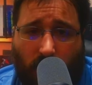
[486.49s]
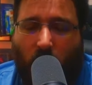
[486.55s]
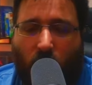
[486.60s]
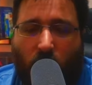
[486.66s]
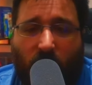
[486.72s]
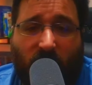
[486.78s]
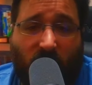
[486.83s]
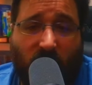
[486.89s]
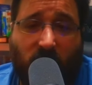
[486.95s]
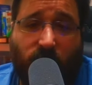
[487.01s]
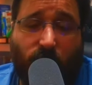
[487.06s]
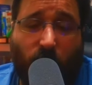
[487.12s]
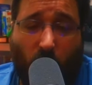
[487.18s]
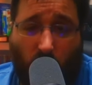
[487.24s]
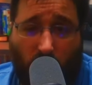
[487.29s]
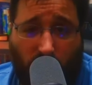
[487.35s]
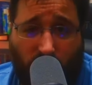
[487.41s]
With this
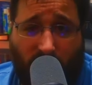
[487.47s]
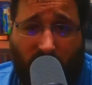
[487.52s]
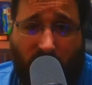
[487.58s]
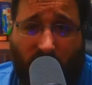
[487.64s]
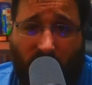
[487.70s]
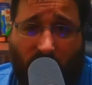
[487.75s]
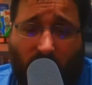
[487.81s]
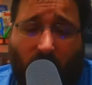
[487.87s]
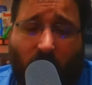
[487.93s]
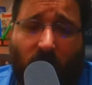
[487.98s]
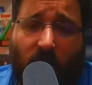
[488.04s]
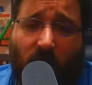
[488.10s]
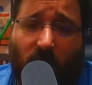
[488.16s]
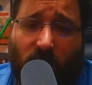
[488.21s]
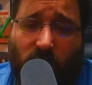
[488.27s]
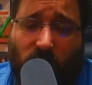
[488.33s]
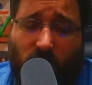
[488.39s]
move,
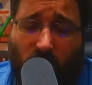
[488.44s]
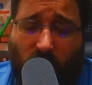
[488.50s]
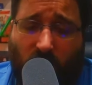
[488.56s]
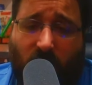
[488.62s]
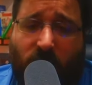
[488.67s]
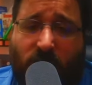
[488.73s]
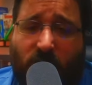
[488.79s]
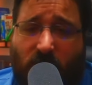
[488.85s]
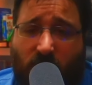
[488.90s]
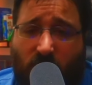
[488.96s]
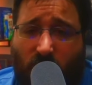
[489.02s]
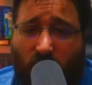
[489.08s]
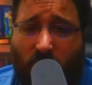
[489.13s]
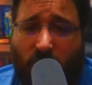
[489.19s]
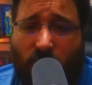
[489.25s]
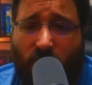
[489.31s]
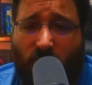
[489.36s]
Twitch has
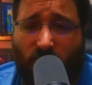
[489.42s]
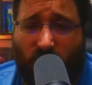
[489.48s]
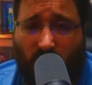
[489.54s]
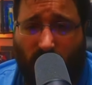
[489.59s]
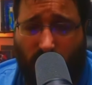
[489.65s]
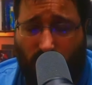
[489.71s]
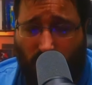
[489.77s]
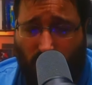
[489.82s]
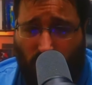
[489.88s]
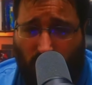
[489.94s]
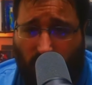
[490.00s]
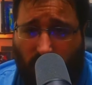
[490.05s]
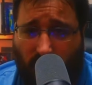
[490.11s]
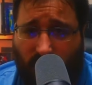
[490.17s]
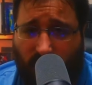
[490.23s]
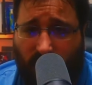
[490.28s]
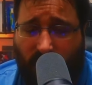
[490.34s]
also
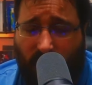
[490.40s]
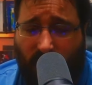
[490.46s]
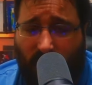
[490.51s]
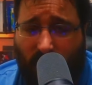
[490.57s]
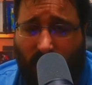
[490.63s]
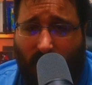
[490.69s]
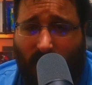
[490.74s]
removed